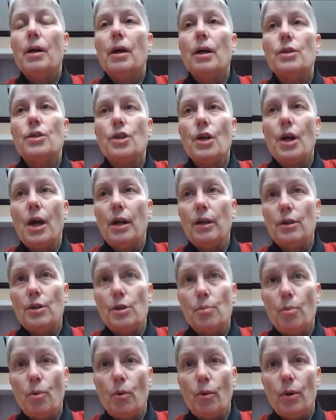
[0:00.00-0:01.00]
a child
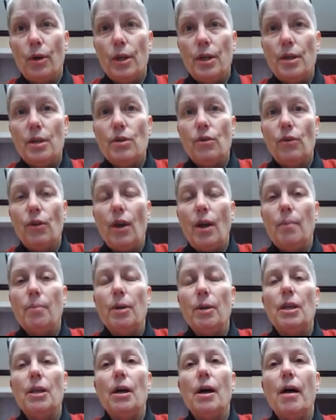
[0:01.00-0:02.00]
is born in this
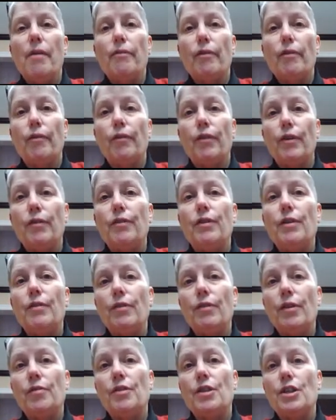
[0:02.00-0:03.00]
family, they'll have a
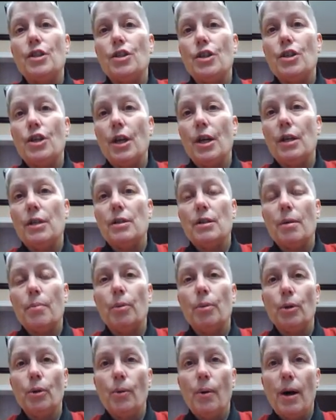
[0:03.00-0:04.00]
50-50 chance of
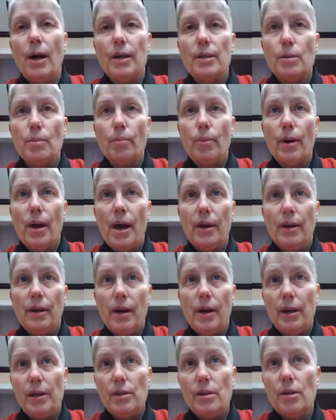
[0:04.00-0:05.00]
blue eyes and brown
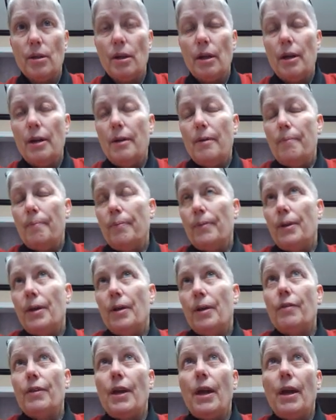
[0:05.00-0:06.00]
eyes.
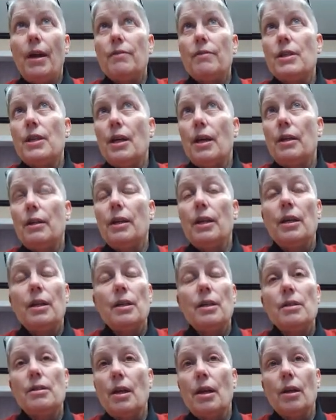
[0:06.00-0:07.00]
If they have 10
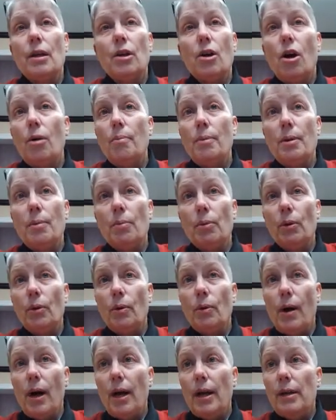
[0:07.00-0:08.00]
kids, they could all be
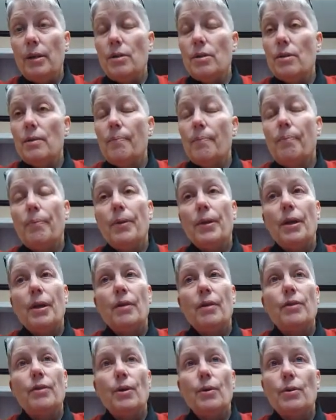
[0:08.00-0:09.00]
blue eyes.
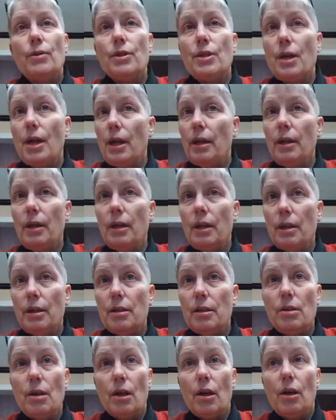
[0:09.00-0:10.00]
If there were 10
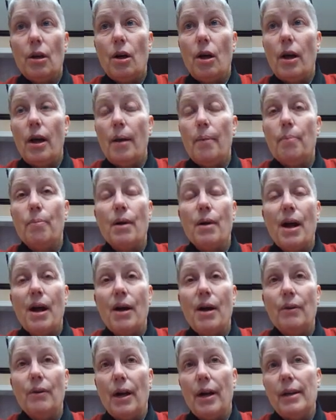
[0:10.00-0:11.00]
kids, they could all have
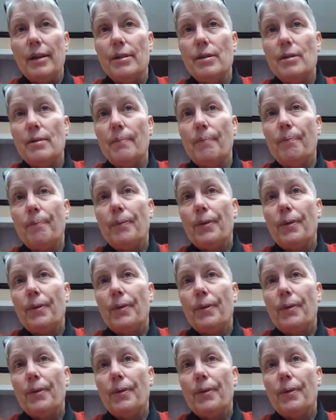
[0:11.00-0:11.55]
brown eyes.